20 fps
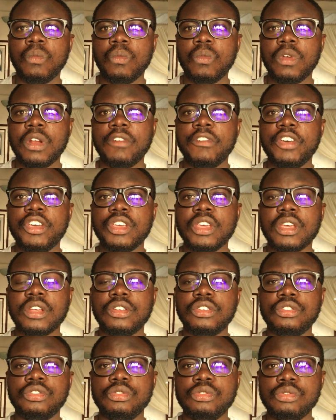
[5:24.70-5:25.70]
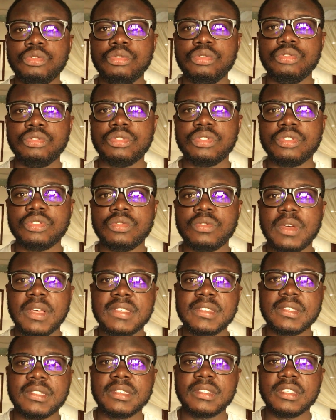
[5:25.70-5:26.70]
whatever you can do to
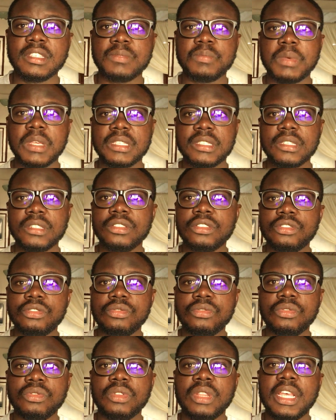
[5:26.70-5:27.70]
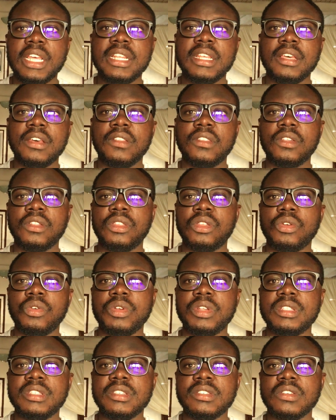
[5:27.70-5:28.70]
assist this person, do let the other
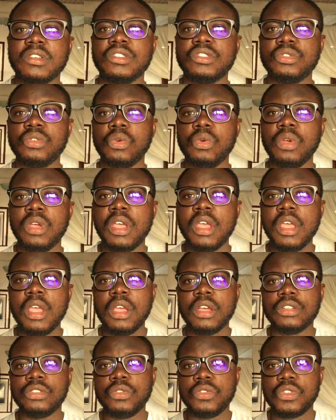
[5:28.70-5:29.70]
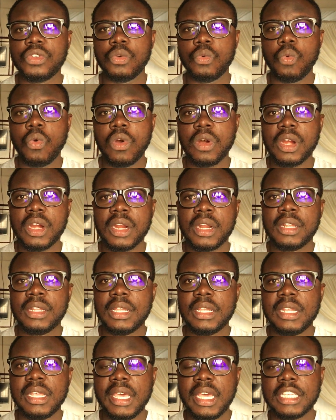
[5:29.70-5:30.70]
authorities also do their work,
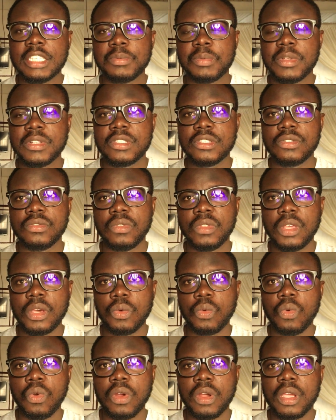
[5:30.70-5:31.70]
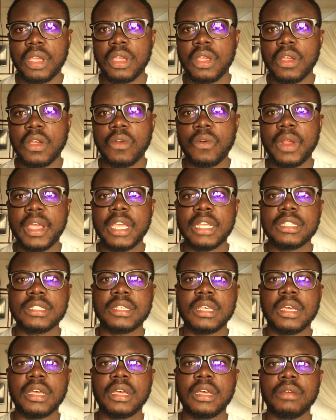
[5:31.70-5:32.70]
let the experts do their work, all
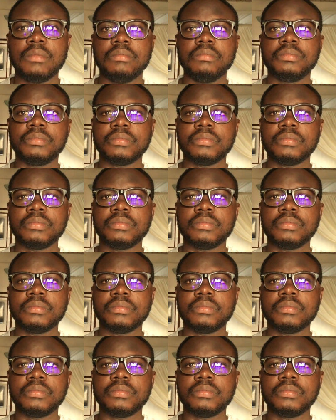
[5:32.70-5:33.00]
right.